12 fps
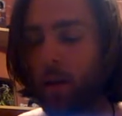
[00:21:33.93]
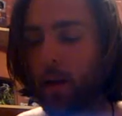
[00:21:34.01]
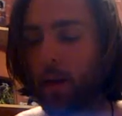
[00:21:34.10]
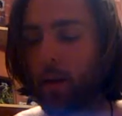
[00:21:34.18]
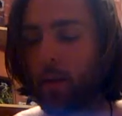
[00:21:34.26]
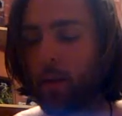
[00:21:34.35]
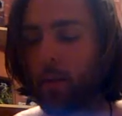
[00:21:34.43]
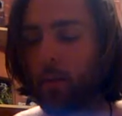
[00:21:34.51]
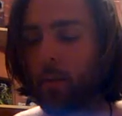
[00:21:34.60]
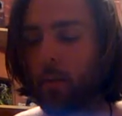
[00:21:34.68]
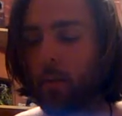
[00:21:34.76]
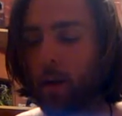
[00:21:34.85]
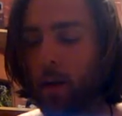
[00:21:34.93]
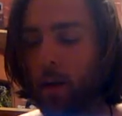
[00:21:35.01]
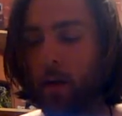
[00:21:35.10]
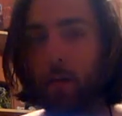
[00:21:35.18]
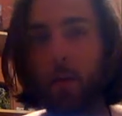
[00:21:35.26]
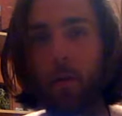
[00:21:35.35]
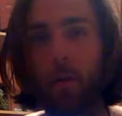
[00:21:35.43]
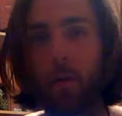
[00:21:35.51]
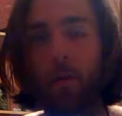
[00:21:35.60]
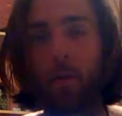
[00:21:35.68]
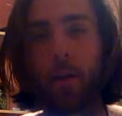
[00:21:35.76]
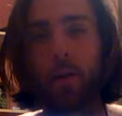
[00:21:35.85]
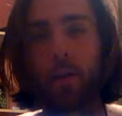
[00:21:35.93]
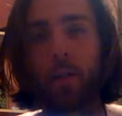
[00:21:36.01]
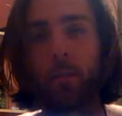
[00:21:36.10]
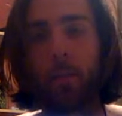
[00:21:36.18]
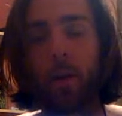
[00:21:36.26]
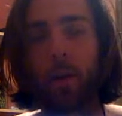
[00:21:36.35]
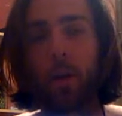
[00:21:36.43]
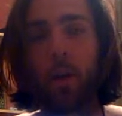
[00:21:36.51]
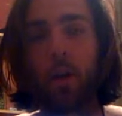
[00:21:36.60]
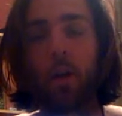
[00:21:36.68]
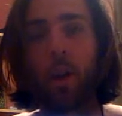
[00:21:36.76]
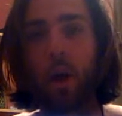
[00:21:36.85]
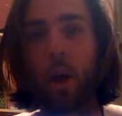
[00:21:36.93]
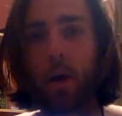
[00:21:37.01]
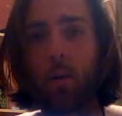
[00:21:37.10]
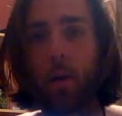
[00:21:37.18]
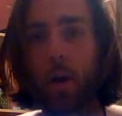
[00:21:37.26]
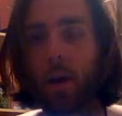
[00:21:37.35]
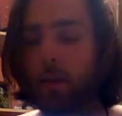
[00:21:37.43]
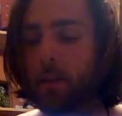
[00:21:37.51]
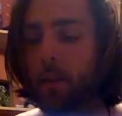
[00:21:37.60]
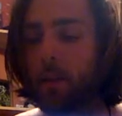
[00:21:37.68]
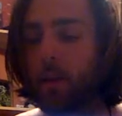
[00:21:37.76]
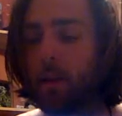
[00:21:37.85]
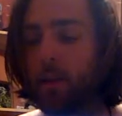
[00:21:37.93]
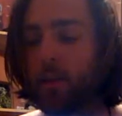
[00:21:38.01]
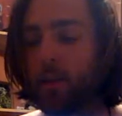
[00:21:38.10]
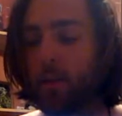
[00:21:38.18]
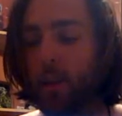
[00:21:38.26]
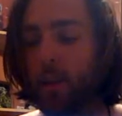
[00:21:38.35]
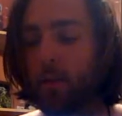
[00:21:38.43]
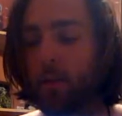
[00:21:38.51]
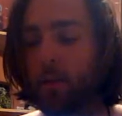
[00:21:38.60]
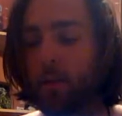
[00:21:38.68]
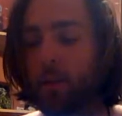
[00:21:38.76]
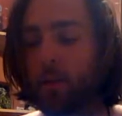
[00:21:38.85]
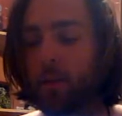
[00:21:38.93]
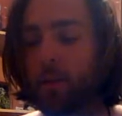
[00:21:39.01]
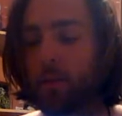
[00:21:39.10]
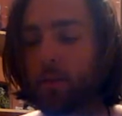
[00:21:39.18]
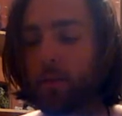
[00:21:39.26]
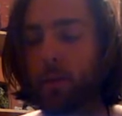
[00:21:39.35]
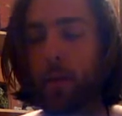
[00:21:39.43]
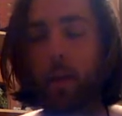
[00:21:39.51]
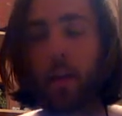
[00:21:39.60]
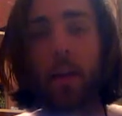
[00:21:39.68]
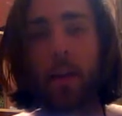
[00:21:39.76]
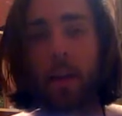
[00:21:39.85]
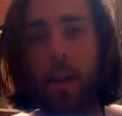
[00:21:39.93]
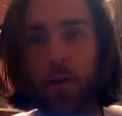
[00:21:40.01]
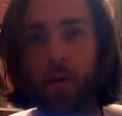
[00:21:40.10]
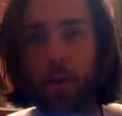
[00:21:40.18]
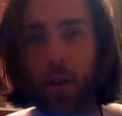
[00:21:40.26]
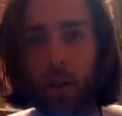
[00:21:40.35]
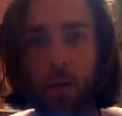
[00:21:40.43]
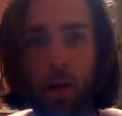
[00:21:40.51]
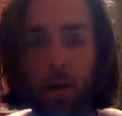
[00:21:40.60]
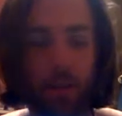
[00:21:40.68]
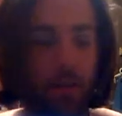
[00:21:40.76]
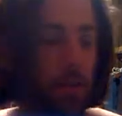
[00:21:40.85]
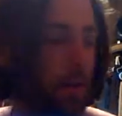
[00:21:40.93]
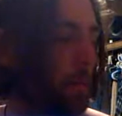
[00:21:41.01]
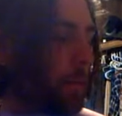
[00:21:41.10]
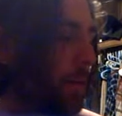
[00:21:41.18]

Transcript: And uh, if a vortex is spinning clockwise, then each of the neighboring faces are spinning counterclockwise.